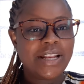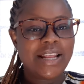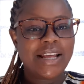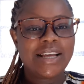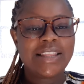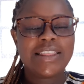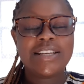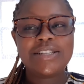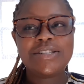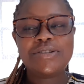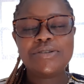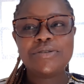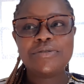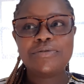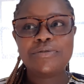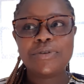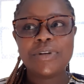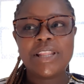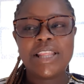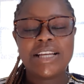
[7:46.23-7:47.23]
Like there's no
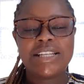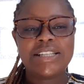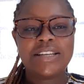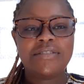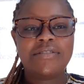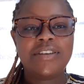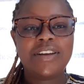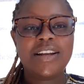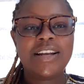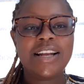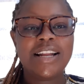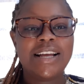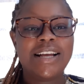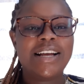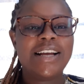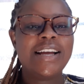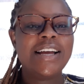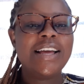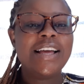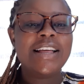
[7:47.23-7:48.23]
food that I felt
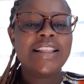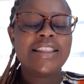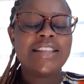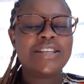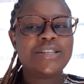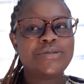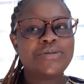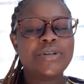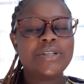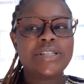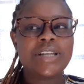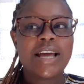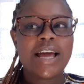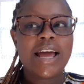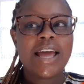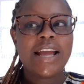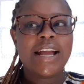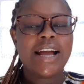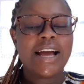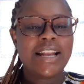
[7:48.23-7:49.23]
like this is what
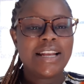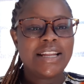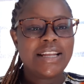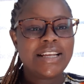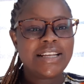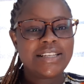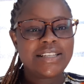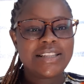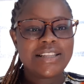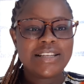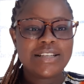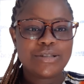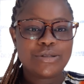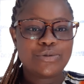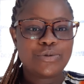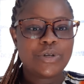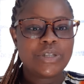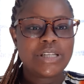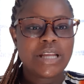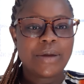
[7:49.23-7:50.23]
I can eat, this is
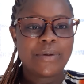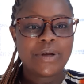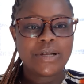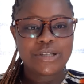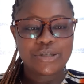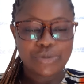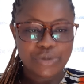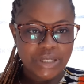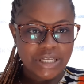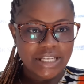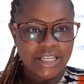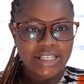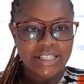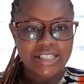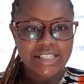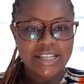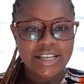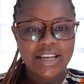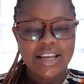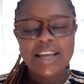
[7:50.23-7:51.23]
what I want to
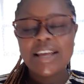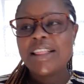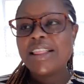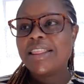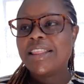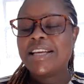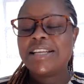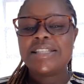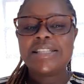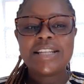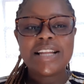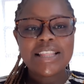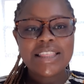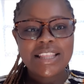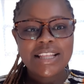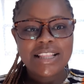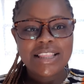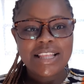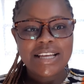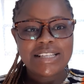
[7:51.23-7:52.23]
eat. There's
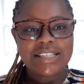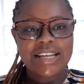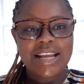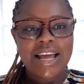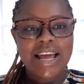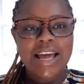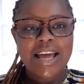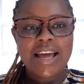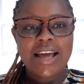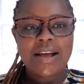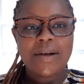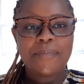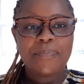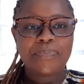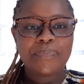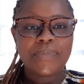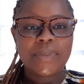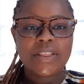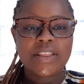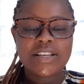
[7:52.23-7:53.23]
nothing that
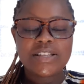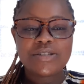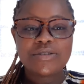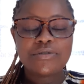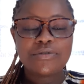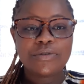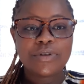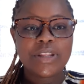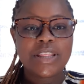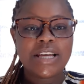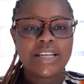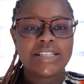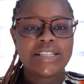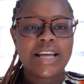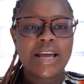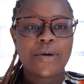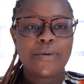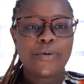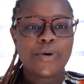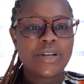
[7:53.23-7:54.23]
there's no food that
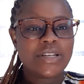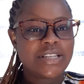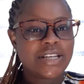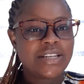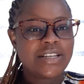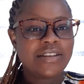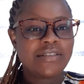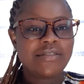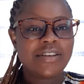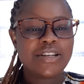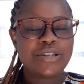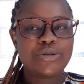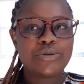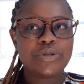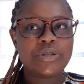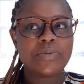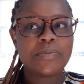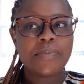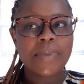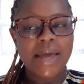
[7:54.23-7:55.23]
I wanted even to
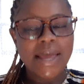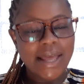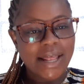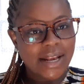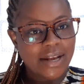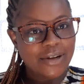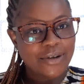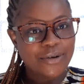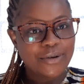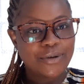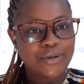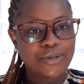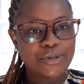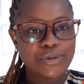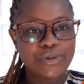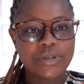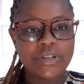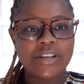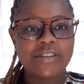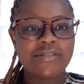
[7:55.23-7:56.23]
smell or
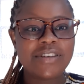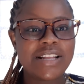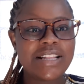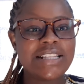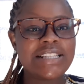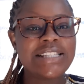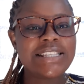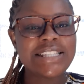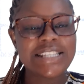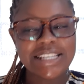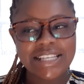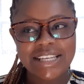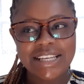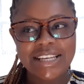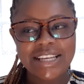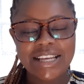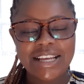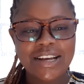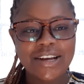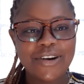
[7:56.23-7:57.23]
to even
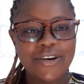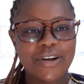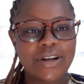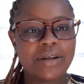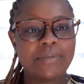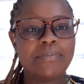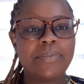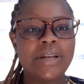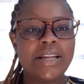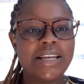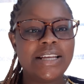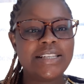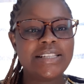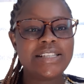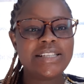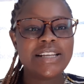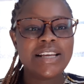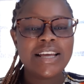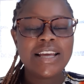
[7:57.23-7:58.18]
see on a plate.